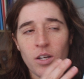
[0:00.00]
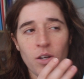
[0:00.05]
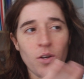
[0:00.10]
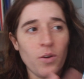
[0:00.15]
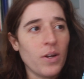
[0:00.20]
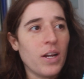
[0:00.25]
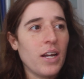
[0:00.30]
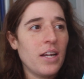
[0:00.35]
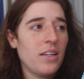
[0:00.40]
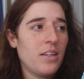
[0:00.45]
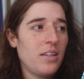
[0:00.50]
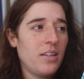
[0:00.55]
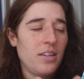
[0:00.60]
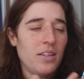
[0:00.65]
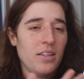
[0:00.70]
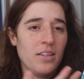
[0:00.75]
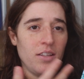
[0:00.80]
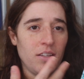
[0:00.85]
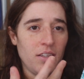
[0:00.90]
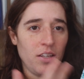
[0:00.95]
look
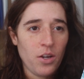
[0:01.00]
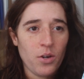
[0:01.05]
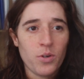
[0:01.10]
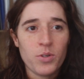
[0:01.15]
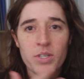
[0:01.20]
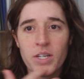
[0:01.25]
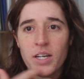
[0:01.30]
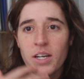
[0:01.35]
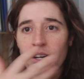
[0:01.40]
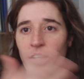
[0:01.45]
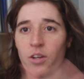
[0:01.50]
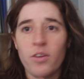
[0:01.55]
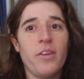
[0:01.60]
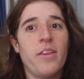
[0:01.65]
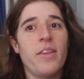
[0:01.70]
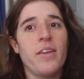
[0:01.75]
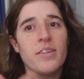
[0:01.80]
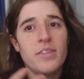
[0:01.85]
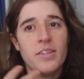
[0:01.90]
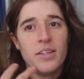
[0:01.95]
at the ocean and all
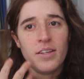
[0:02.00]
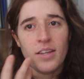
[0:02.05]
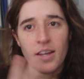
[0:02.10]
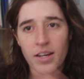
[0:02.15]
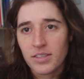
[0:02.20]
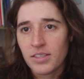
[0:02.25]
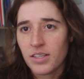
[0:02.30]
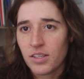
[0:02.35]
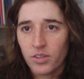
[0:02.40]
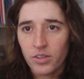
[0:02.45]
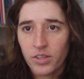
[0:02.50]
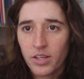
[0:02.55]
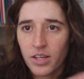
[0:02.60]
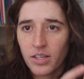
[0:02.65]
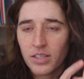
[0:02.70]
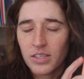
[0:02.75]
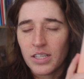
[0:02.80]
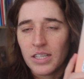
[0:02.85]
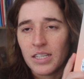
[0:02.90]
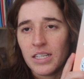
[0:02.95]
the things it does and all the
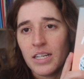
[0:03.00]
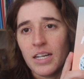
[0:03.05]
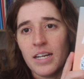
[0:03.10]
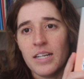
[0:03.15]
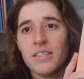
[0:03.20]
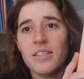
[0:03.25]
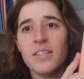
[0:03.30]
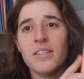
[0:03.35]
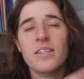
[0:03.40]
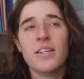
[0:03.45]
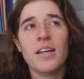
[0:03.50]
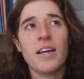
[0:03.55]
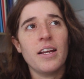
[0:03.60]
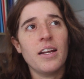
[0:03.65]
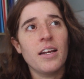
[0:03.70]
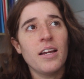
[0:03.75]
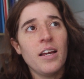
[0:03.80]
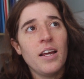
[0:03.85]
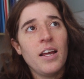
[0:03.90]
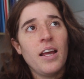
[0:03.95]
things that it has inside